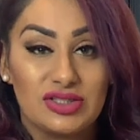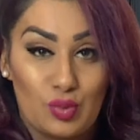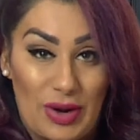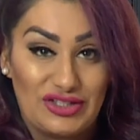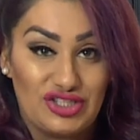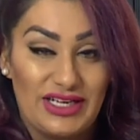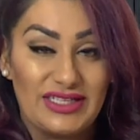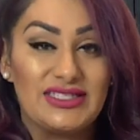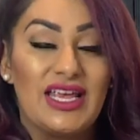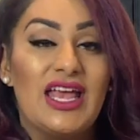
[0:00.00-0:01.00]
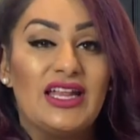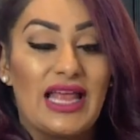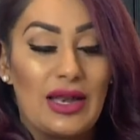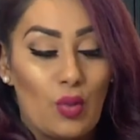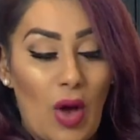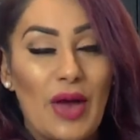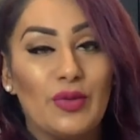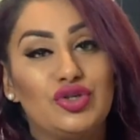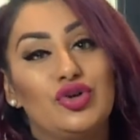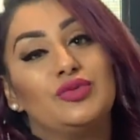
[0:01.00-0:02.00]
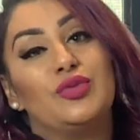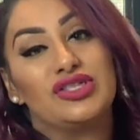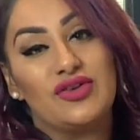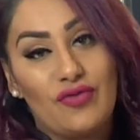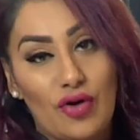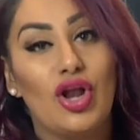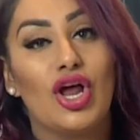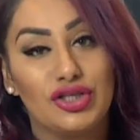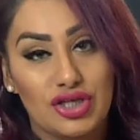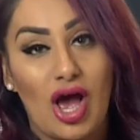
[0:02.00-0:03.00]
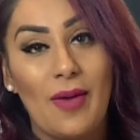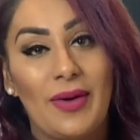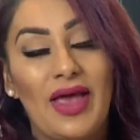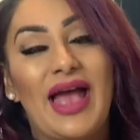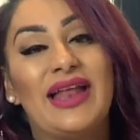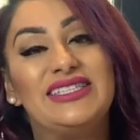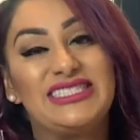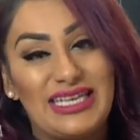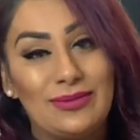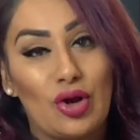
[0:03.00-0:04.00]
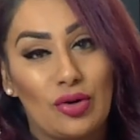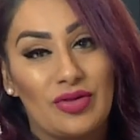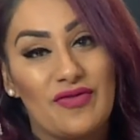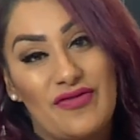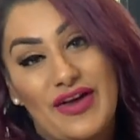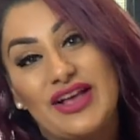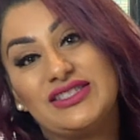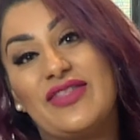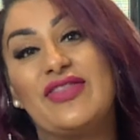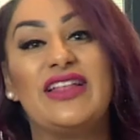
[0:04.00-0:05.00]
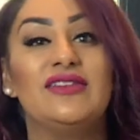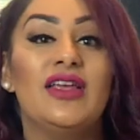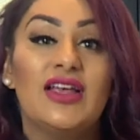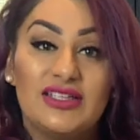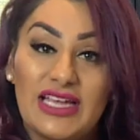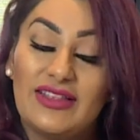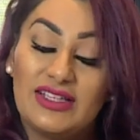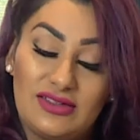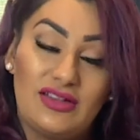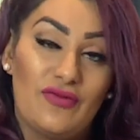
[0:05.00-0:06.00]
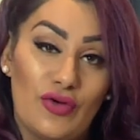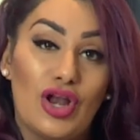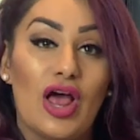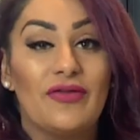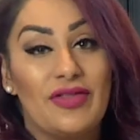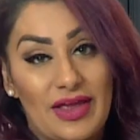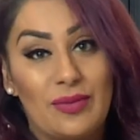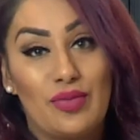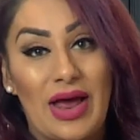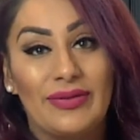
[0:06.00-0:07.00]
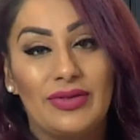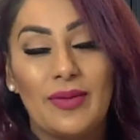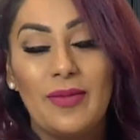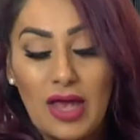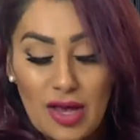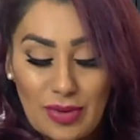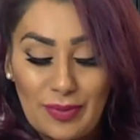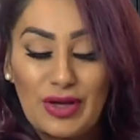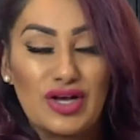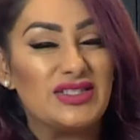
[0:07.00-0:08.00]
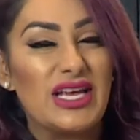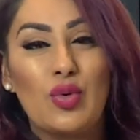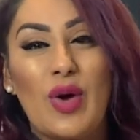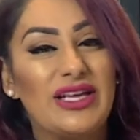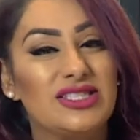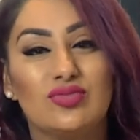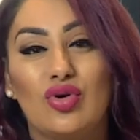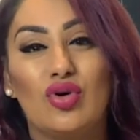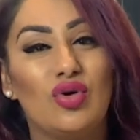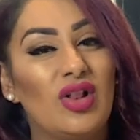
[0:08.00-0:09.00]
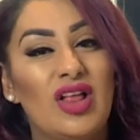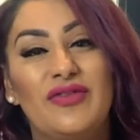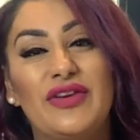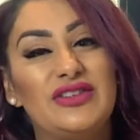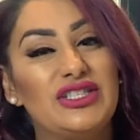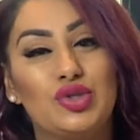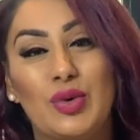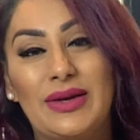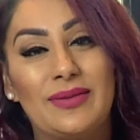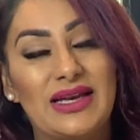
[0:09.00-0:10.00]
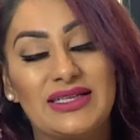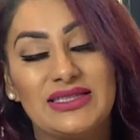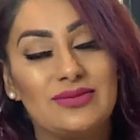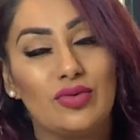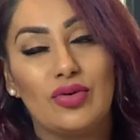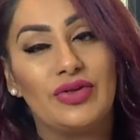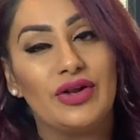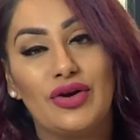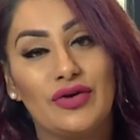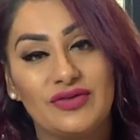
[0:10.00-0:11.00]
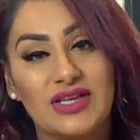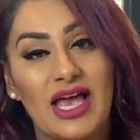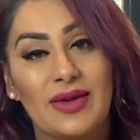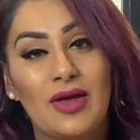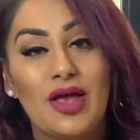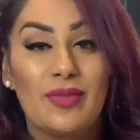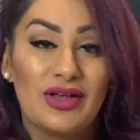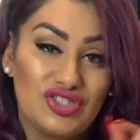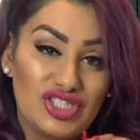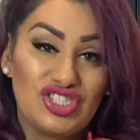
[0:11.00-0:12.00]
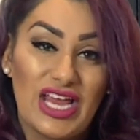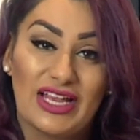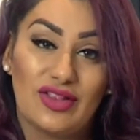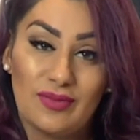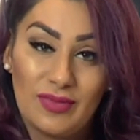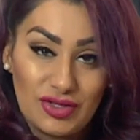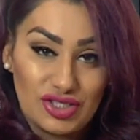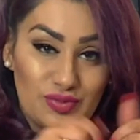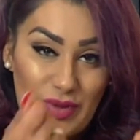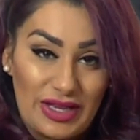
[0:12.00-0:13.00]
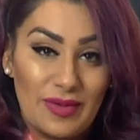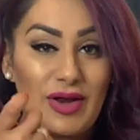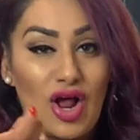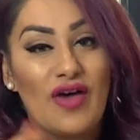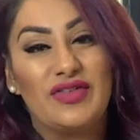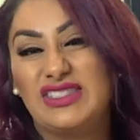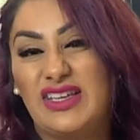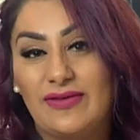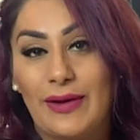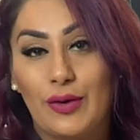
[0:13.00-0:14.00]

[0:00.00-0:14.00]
wedges, then what I would do is put some foil on top and steam cook them first, and then take the foil off and then brown them. But because they're quite small, 15 to 20 minutes is more than enough time. But just check them, just break them in half and see if they're